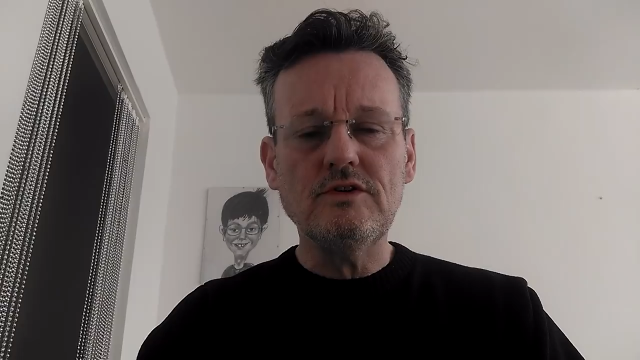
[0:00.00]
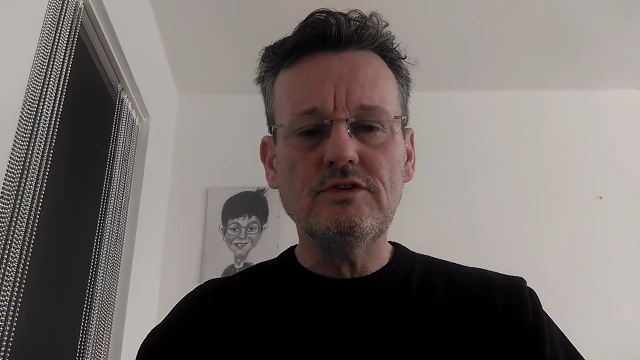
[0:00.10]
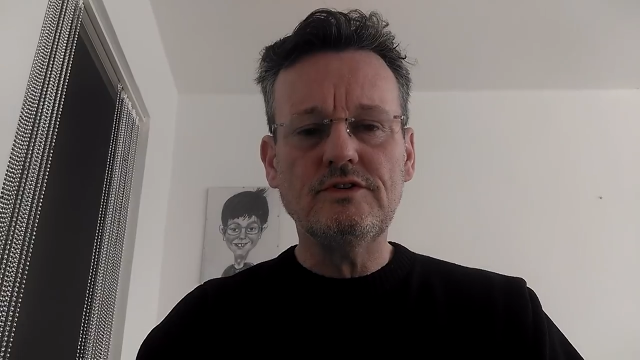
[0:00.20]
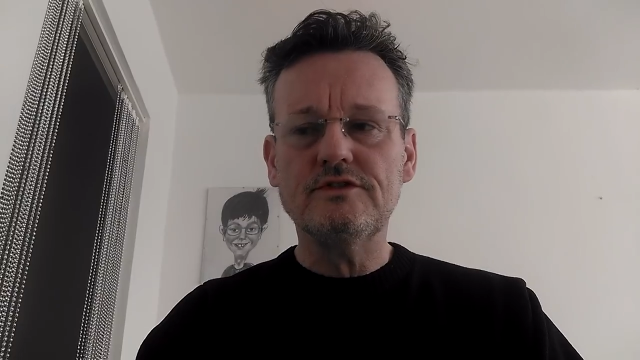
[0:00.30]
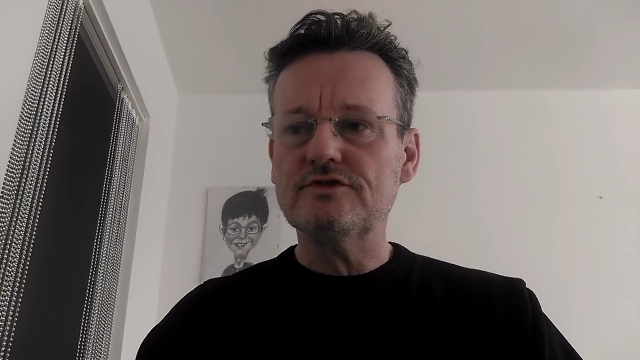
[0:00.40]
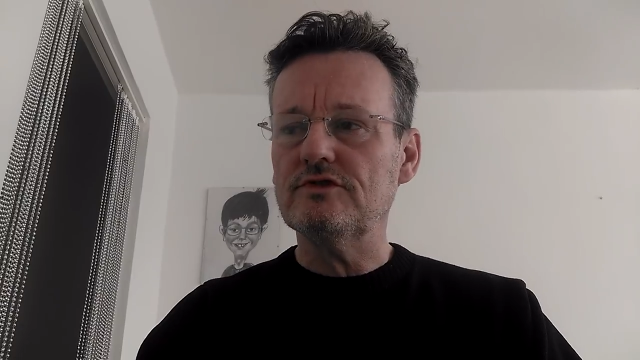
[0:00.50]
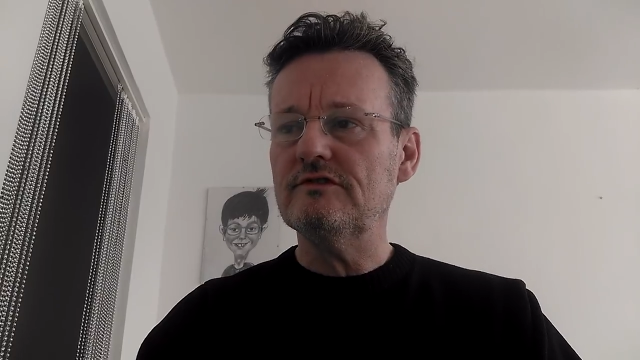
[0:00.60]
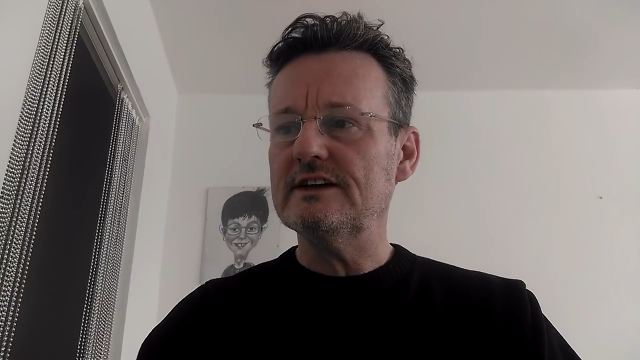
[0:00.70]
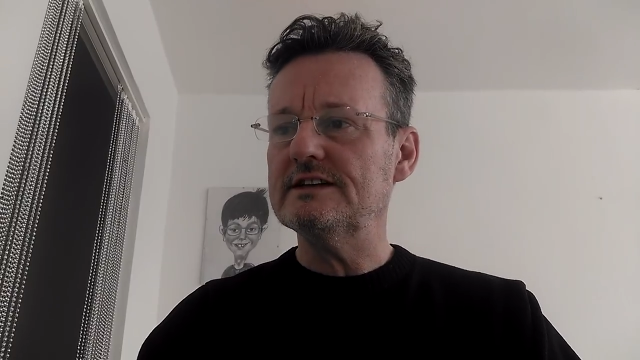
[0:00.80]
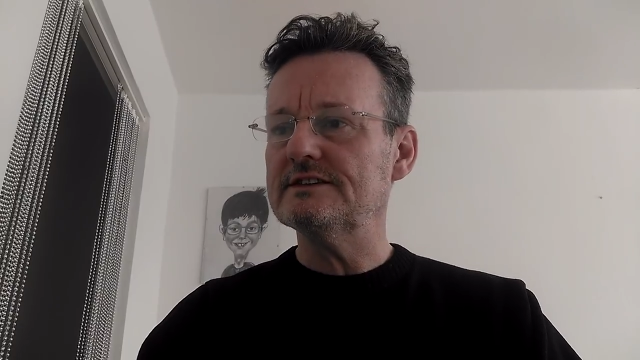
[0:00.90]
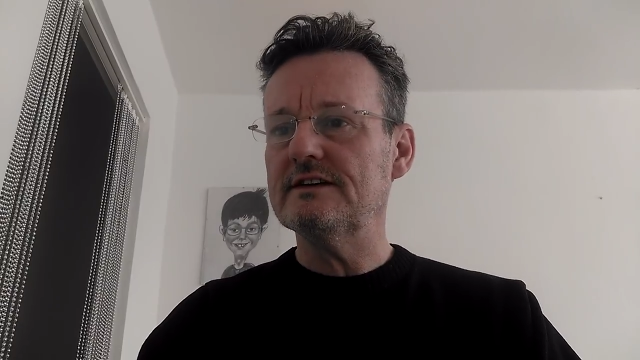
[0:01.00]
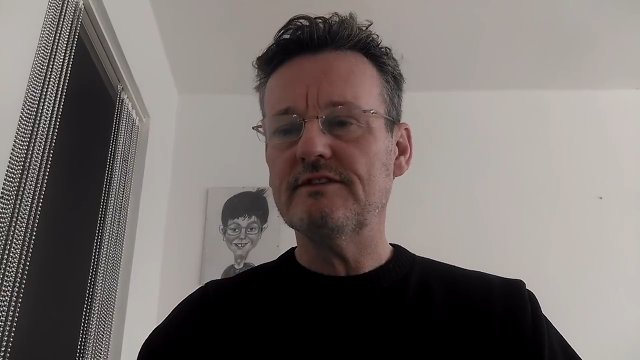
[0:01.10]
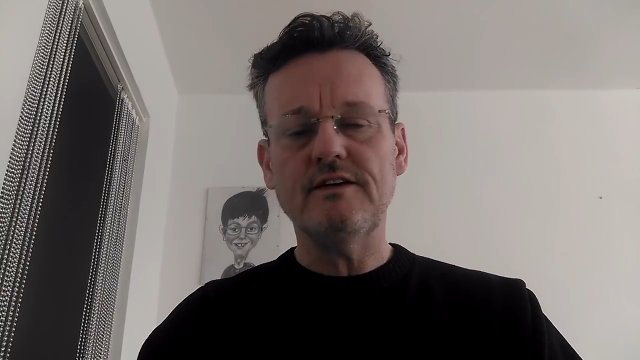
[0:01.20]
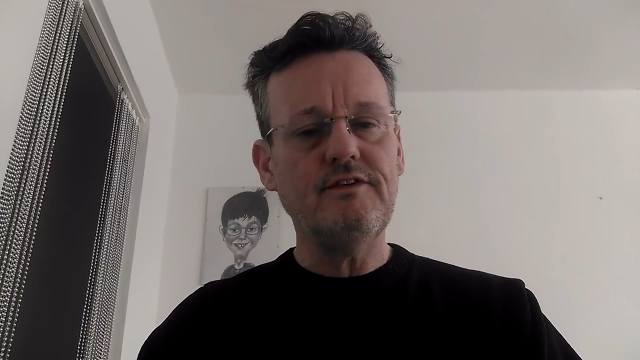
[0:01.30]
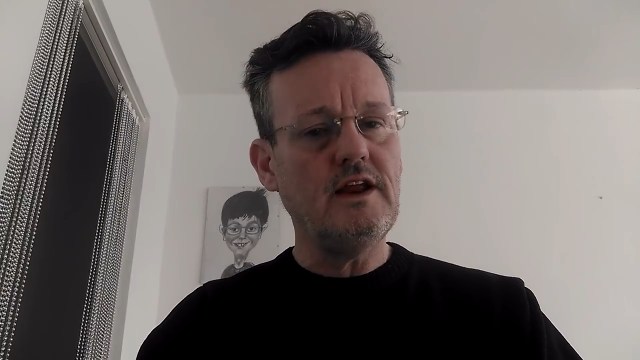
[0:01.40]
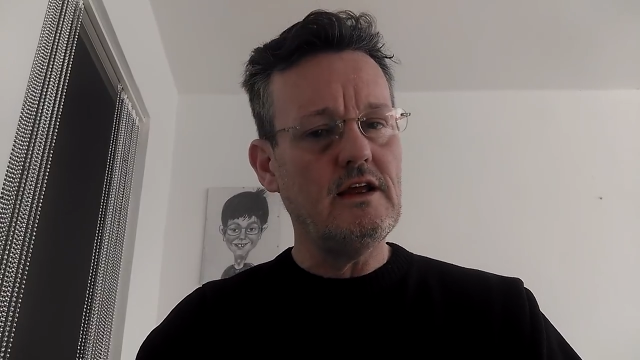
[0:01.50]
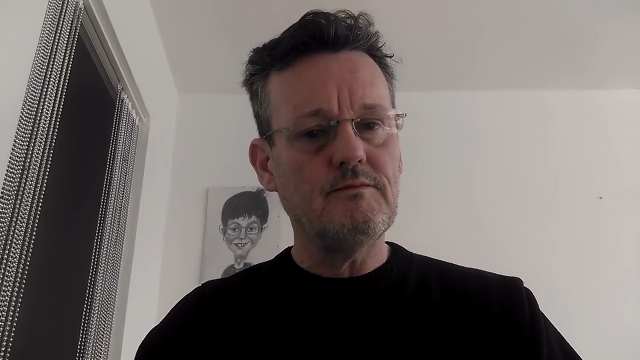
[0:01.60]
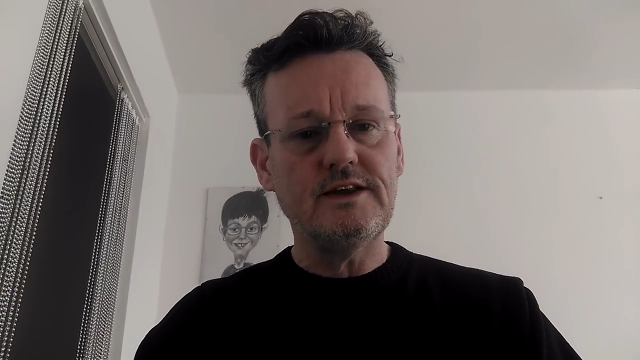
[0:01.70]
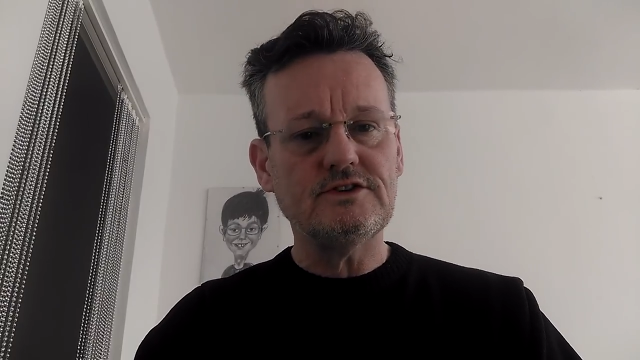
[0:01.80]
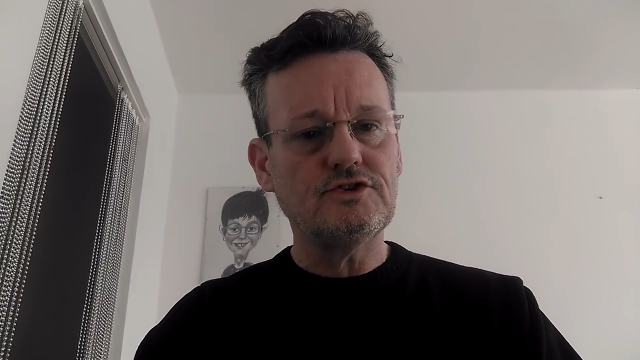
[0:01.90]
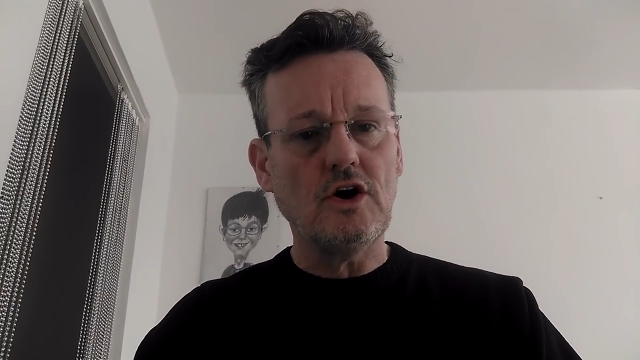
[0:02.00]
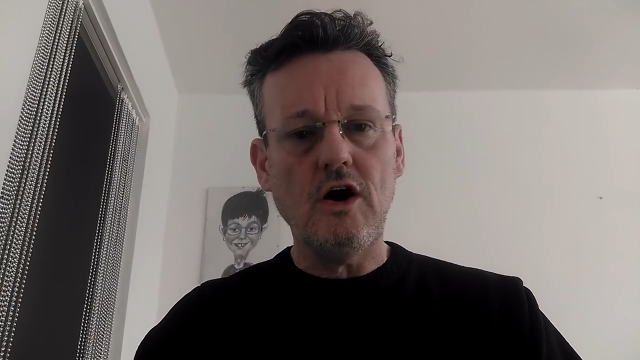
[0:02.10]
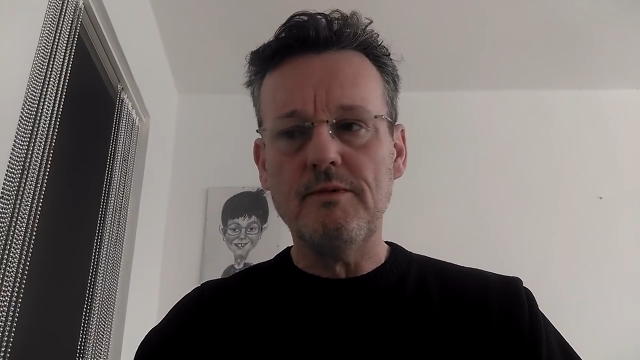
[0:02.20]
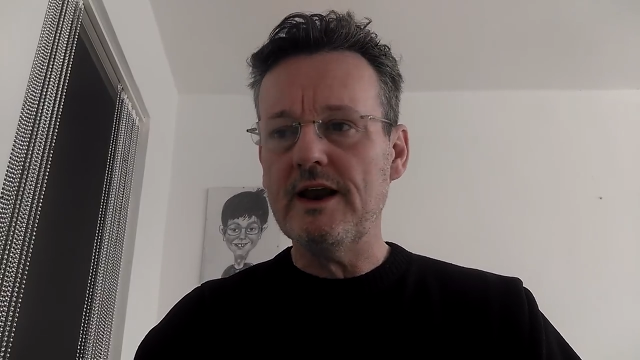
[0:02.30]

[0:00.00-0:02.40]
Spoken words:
could the Tories have given him this job,